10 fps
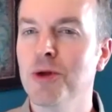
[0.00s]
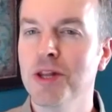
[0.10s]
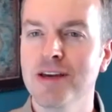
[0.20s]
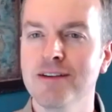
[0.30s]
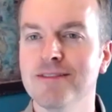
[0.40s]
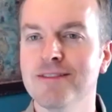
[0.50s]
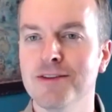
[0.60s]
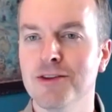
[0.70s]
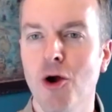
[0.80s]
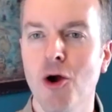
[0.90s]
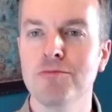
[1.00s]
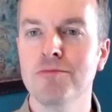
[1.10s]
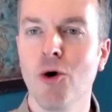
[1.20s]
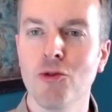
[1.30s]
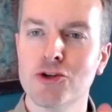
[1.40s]
really, there
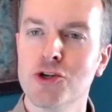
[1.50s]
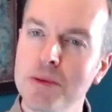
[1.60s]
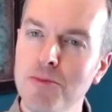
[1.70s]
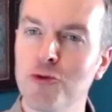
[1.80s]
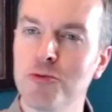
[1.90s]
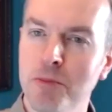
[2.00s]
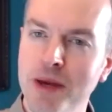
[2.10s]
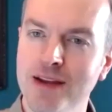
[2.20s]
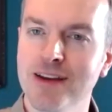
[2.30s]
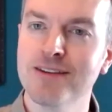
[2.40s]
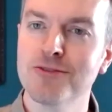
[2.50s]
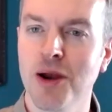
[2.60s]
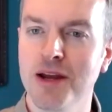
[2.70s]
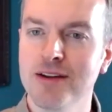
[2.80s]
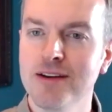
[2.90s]
shouldn't be multiple opinions,
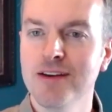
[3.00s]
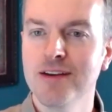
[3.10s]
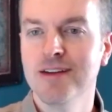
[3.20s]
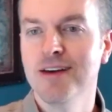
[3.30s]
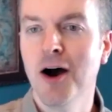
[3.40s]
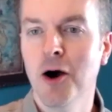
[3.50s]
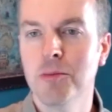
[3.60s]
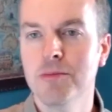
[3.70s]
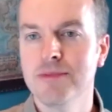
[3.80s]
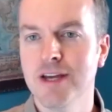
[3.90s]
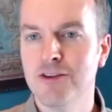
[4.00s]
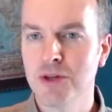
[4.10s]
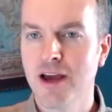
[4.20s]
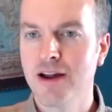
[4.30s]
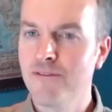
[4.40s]
right? It's
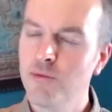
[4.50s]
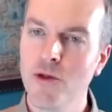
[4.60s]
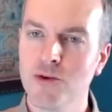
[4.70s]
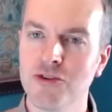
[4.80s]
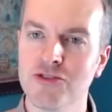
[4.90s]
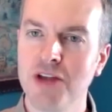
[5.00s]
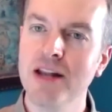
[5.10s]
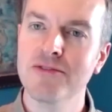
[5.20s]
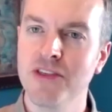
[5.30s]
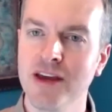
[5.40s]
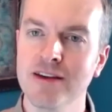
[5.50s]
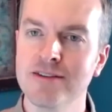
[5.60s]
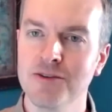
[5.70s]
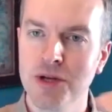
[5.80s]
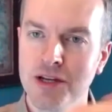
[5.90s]
really kind of, well, there's a state of things,
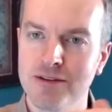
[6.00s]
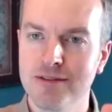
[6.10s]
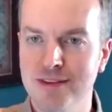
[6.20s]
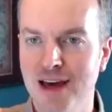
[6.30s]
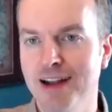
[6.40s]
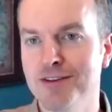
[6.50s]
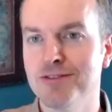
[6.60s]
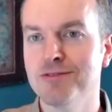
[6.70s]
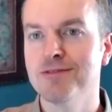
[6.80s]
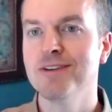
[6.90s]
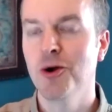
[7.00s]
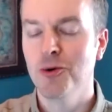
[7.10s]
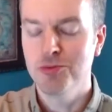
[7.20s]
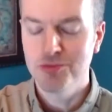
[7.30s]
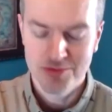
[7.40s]
and that is,
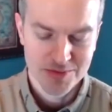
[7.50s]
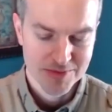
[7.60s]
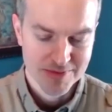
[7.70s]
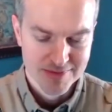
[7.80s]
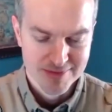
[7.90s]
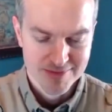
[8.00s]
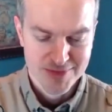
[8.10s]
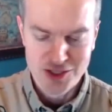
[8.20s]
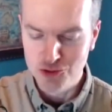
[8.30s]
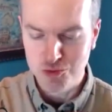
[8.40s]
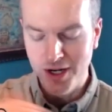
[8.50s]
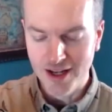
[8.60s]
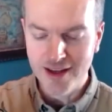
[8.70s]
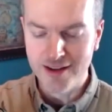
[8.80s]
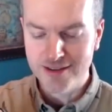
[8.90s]
just what it
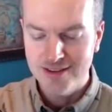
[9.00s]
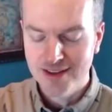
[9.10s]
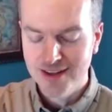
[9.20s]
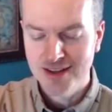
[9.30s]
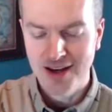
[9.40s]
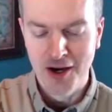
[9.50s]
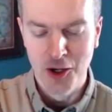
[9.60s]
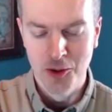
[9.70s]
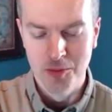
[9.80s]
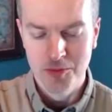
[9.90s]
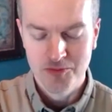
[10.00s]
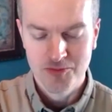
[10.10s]
is. And